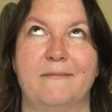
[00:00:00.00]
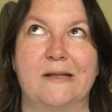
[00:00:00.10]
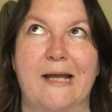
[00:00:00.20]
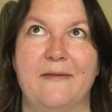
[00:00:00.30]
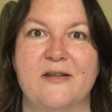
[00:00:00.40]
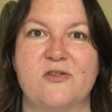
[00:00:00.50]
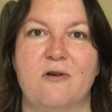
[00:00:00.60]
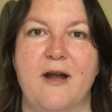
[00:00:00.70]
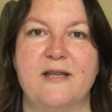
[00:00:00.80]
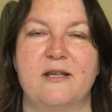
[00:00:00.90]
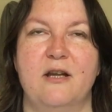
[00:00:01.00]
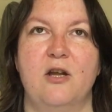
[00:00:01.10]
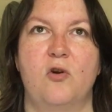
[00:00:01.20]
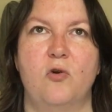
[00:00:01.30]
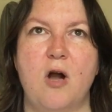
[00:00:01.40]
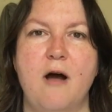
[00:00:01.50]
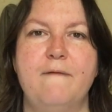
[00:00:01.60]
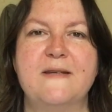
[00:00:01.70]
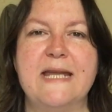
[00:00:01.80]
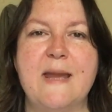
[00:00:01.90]
get this right,
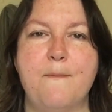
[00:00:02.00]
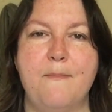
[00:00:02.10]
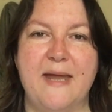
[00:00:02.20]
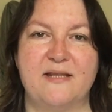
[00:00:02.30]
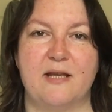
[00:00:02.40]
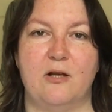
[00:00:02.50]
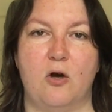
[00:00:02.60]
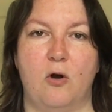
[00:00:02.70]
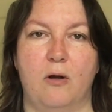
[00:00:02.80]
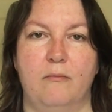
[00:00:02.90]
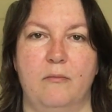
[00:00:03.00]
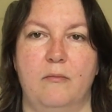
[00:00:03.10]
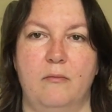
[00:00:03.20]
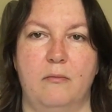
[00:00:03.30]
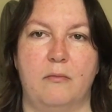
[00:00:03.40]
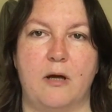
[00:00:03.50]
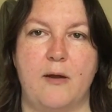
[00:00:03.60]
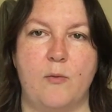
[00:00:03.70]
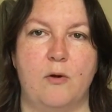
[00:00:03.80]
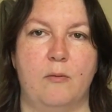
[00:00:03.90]
Crafty Knitalong. I
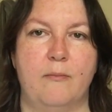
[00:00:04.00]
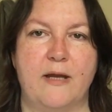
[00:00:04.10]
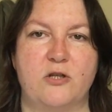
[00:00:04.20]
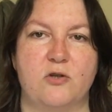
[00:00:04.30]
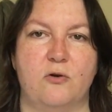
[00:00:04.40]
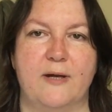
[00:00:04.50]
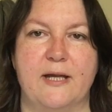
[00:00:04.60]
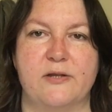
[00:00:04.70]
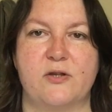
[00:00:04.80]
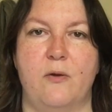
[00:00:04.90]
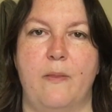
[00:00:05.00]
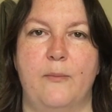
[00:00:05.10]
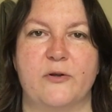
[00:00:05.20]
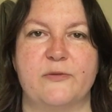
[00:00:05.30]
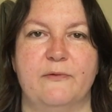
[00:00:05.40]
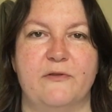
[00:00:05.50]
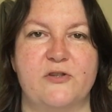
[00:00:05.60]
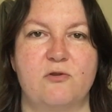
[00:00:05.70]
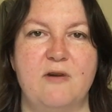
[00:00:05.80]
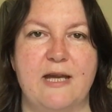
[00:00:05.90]
will make sure it's on the bottom of the
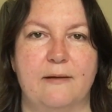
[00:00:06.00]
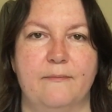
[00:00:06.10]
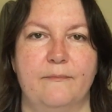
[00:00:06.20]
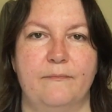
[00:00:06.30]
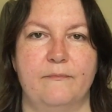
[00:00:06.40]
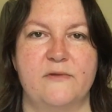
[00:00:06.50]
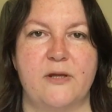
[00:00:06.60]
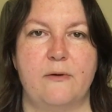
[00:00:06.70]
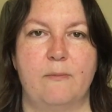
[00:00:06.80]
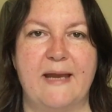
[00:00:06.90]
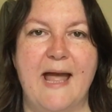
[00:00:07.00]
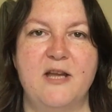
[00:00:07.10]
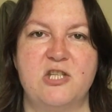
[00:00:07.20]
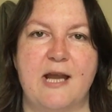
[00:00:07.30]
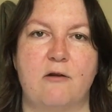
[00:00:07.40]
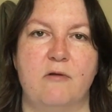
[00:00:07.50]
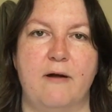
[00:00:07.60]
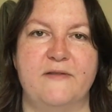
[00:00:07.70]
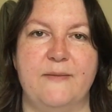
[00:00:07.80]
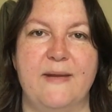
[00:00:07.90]
screen. So it'll be hashtag
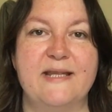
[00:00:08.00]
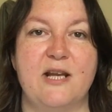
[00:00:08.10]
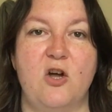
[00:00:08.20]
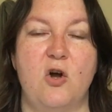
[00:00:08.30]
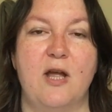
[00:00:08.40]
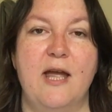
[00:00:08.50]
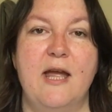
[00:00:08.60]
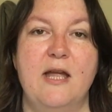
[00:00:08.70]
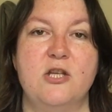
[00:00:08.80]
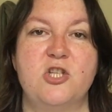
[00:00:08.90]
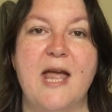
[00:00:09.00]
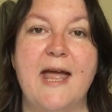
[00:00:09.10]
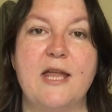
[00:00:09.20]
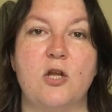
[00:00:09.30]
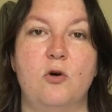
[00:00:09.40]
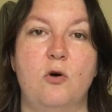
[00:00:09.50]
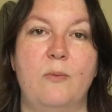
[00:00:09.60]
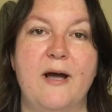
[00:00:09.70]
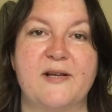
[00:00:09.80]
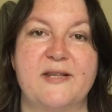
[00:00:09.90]
Crafty Knitalong. Share your
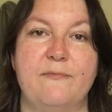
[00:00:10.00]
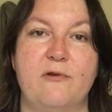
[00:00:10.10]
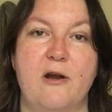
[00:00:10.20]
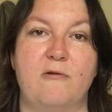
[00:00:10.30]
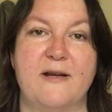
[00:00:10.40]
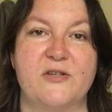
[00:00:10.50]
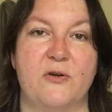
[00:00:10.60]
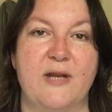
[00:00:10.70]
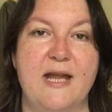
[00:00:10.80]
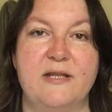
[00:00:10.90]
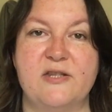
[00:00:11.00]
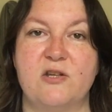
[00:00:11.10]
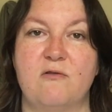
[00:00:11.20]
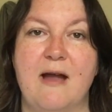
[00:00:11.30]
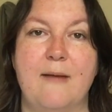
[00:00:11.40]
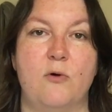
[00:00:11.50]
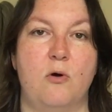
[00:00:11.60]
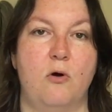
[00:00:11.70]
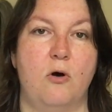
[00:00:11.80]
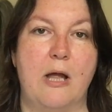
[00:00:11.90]
works in progress on Instagram
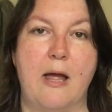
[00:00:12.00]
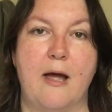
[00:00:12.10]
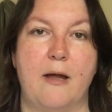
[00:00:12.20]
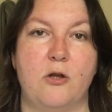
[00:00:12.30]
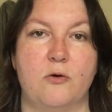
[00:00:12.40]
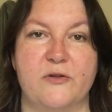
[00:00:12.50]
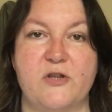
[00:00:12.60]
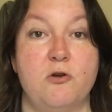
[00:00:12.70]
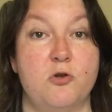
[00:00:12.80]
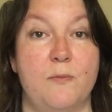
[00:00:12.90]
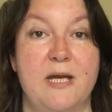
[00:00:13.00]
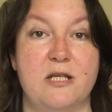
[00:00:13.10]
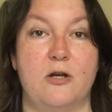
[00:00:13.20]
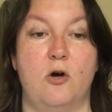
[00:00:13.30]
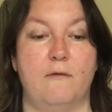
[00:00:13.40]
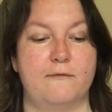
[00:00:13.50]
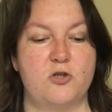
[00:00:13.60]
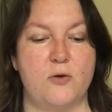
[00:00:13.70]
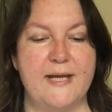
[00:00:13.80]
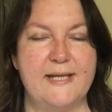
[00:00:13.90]
or your social media of
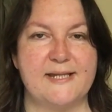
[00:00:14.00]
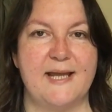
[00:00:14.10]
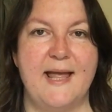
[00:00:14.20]
choice,